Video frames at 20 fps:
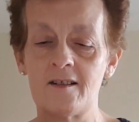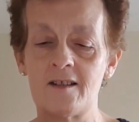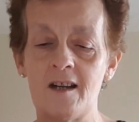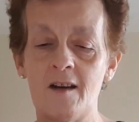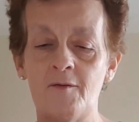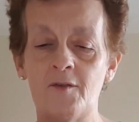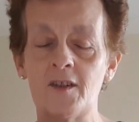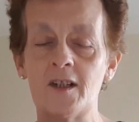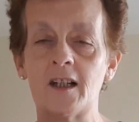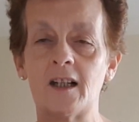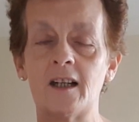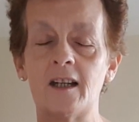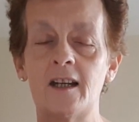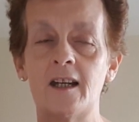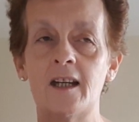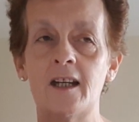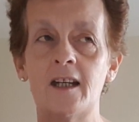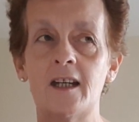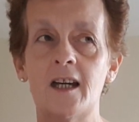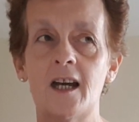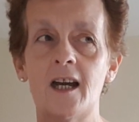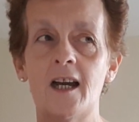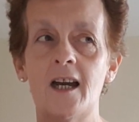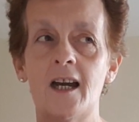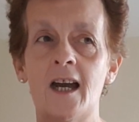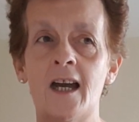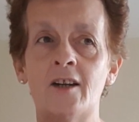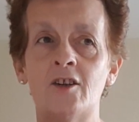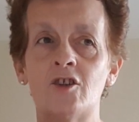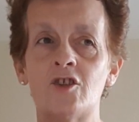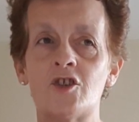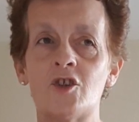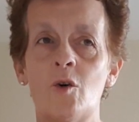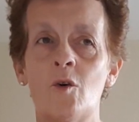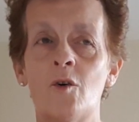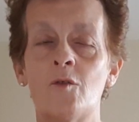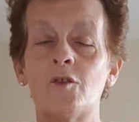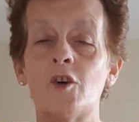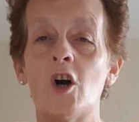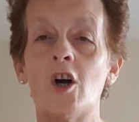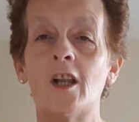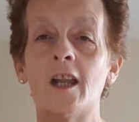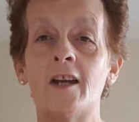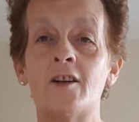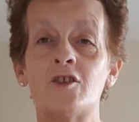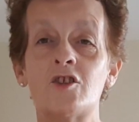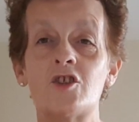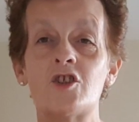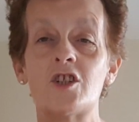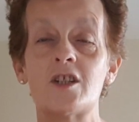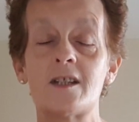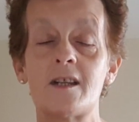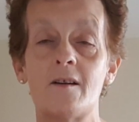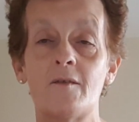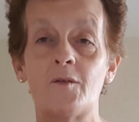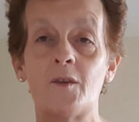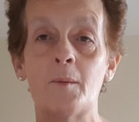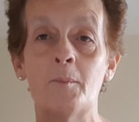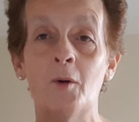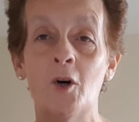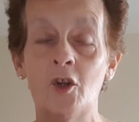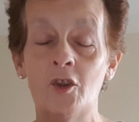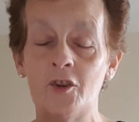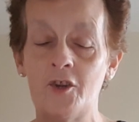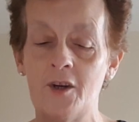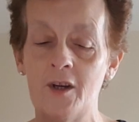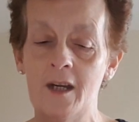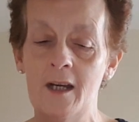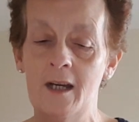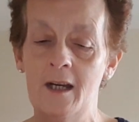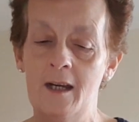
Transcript: definitely energy, overall energies of the month,